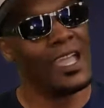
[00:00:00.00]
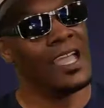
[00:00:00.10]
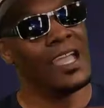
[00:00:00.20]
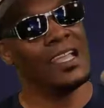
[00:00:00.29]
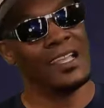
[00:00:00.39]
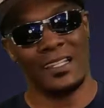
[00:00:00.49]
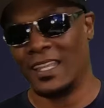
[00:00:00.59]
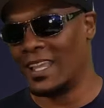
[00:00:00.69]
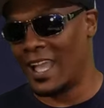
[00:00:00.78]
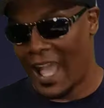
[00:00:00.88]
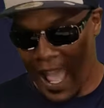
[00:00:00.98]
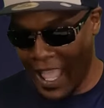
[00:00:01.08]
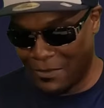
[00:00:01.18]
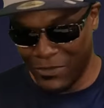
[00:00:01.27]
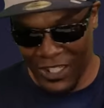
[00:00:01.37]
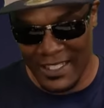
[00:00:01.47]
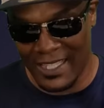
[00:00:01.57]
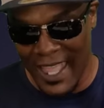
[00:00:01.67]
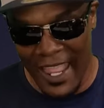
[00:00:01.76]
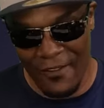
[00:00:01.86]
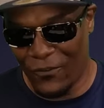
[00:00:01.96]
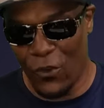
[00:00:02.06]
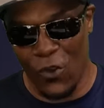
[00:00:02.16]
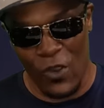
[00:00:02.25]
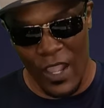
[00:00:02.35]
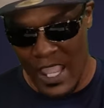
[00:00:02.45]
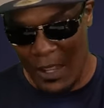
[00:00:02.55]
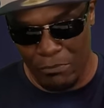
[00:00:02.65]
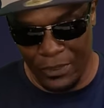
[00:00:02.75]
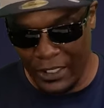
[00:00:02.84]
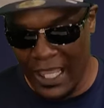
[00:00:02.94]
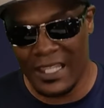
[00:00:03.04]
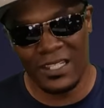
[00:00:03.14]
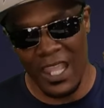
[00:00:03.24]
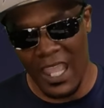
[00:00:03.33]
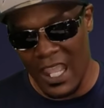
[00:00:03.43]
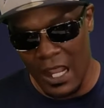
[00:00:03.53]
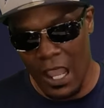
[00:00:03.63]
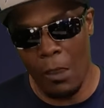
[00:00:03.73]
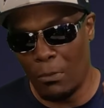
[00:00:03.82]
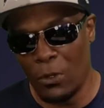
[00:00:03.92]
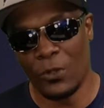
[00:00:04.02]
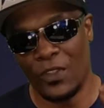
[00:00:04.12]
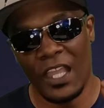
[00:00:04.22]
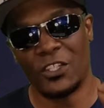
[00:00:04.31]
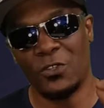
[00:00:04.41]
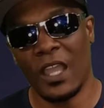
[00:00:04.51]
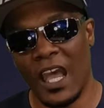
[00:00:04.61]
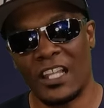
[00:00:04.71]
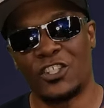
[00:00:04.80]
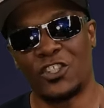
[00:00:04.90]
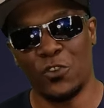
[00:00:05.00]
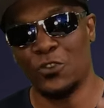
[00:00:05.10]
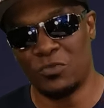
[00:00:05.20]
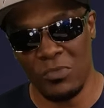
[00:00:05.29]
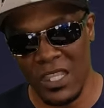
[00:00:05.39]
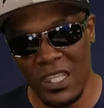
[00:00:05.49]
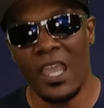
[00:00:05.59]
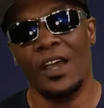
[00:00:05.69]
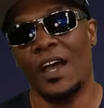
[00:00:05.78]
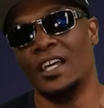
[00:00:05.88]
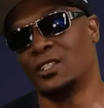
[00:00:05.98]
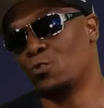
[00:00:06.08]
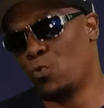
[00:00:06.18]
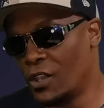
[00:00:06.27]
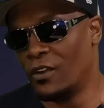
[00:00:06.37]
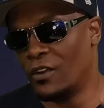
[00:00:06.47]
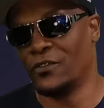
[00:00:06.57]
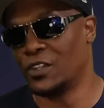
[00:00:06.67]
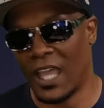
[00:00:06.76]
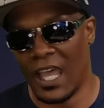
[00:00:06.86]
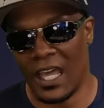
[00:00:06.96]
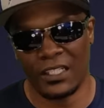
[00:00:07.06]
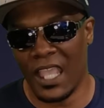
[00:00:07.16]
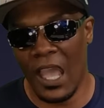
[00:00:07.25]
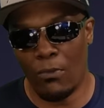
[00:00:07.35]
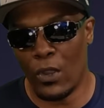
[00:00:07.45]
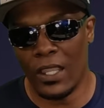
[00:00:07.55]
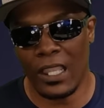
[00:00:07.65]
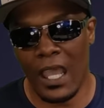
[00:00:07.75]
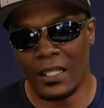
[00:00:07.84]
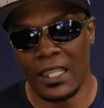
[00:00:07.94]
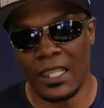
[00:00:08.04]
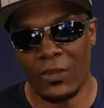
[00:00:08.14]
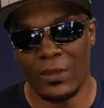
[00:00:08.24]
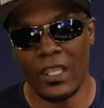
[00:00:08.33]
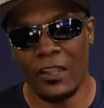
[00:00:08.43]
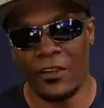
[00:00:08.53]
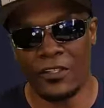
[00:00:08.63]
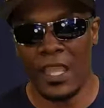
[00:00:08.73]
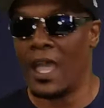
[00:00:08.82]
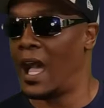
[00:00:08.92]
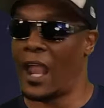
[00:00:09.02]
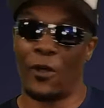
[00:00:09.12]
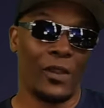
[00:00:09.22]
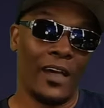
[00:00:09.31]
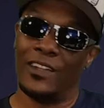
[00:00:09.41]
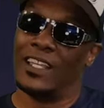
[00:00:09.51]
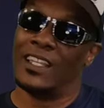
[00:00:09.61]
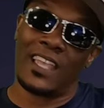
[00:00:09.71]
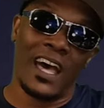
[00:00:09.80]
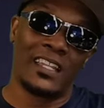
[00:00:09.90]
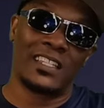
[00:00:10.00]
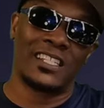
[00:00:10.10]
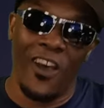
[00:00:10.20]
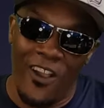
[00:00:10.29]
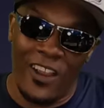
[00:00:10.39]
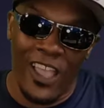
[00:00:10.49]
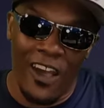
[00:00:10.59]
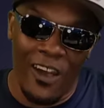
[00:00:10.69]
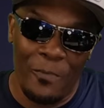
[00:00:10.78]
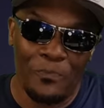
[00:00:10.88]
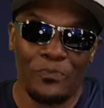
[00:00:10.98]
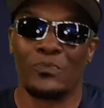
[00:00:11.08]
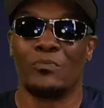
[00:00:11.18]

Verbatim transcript: And I am just thankful and blessed and humbled that you guys choose me as one of your Dallas Cowboy content creators. I don't have an inside of the star, y'all,